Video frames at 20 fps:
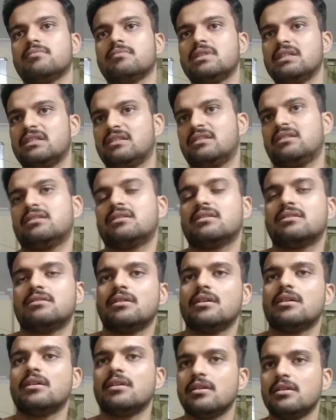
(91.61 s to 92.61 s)
this
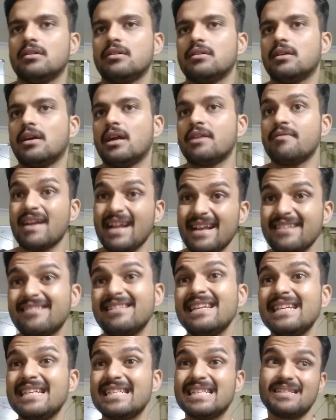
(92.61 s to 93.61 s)

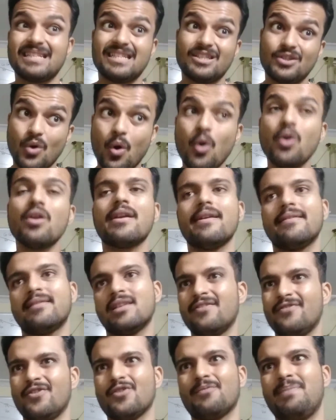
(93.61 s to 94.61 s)
advertising is the sole
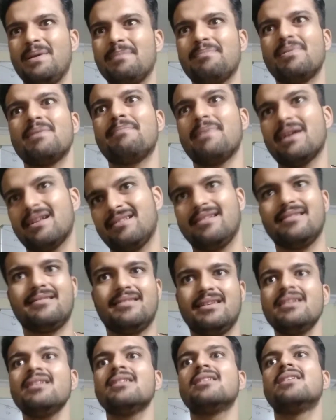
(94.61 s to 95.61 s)
reason for people
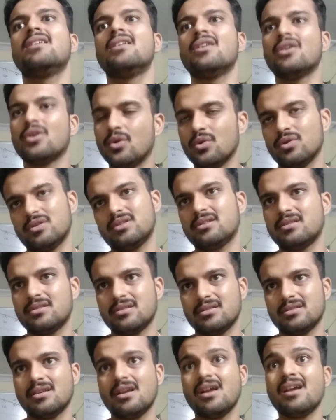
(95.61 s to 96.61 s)
purchasing
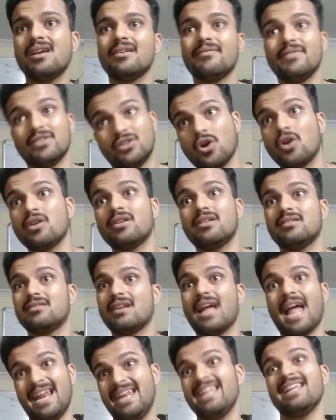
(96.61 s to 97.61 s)
goods without
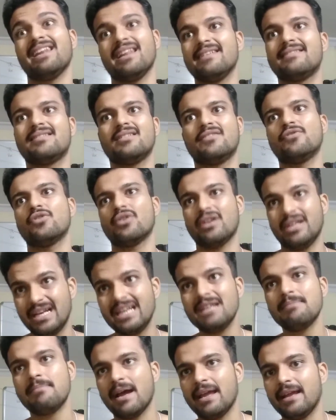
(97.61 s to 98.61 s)
any reason for
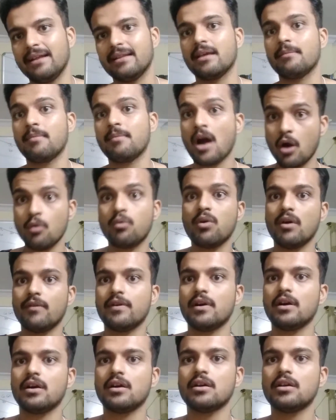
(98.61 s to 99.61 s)
really buying them.
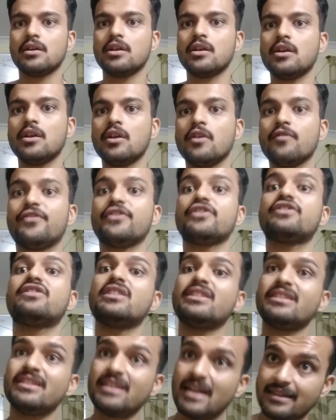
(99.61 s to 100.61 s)
However, for
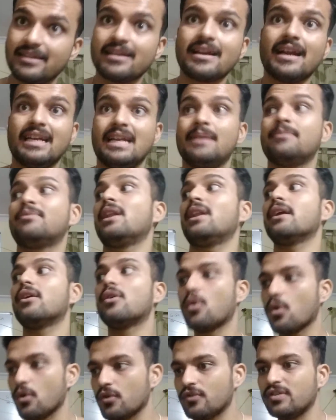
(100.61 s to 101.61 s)
certain other items like
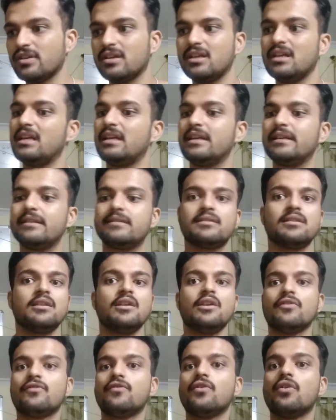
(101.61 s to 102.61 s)
groceries,
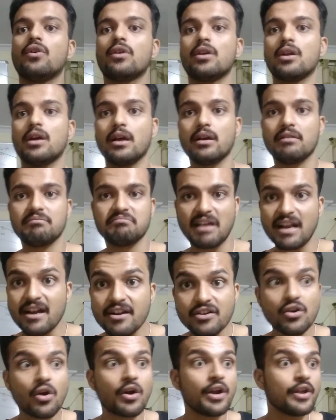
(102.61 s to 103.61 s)
for
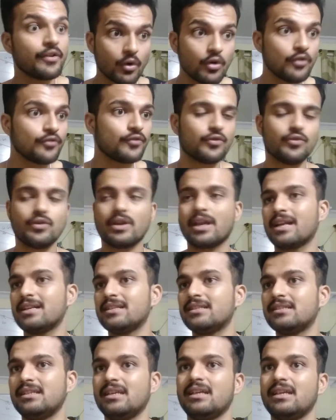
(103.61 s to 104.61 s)
electronics also, you can
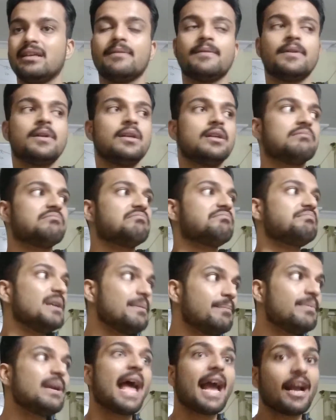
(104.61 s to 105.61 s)
say
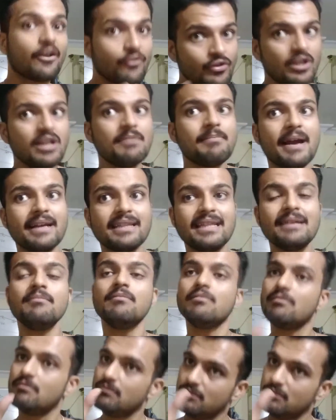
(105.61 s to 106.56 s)
people actually buy them